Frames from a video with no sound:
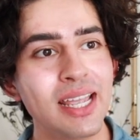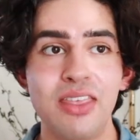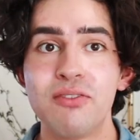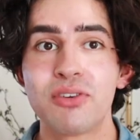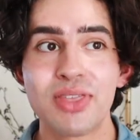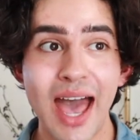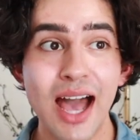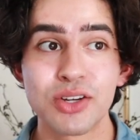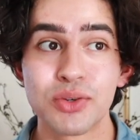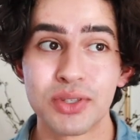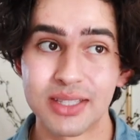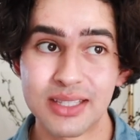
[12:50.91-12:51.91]
and then for the
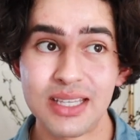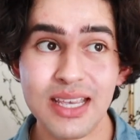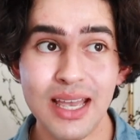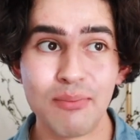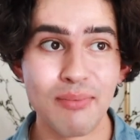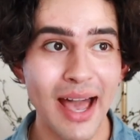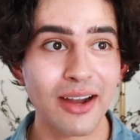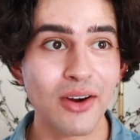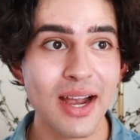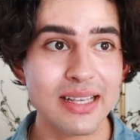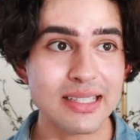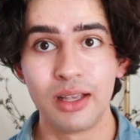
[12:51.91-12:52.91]
actual seat and
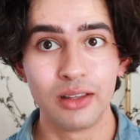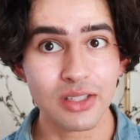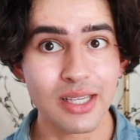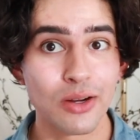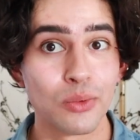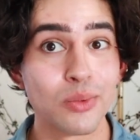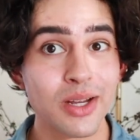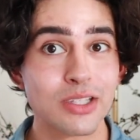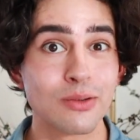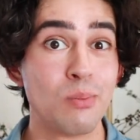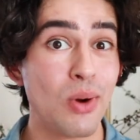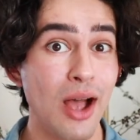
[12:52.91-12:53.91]
backrest, it looks like a
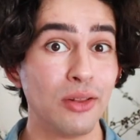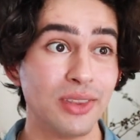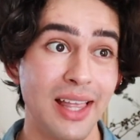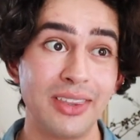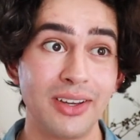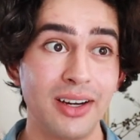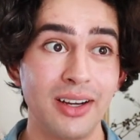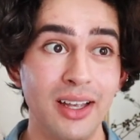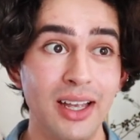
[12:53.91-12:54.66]
rich brown leather.